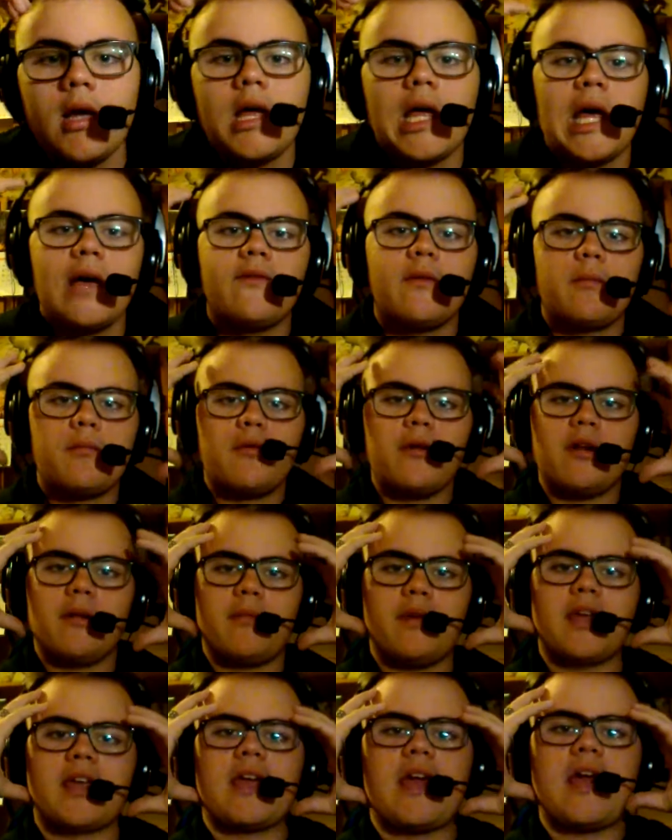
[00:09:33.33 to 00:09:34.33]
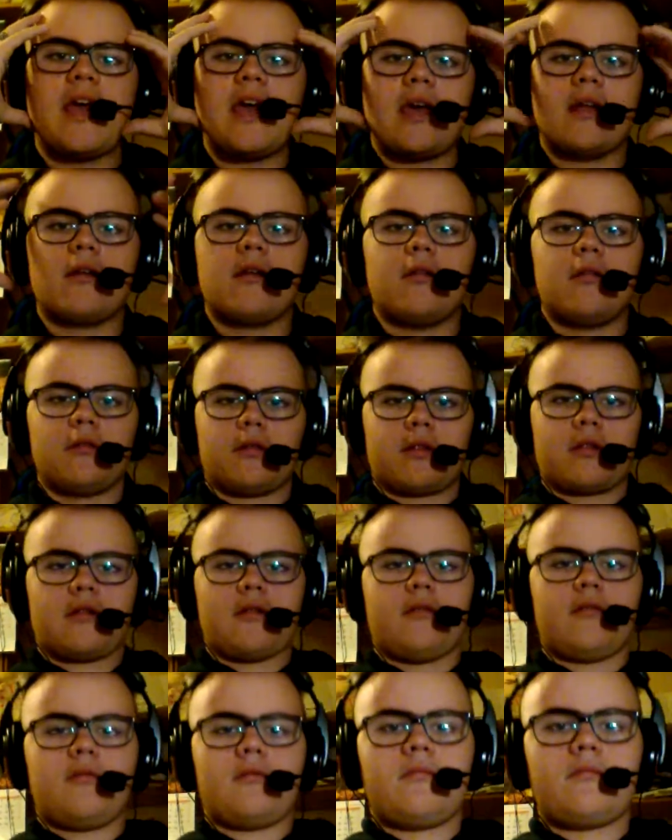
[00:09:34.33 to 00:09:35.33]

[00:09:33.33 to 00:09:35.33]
I have a pretty big head also.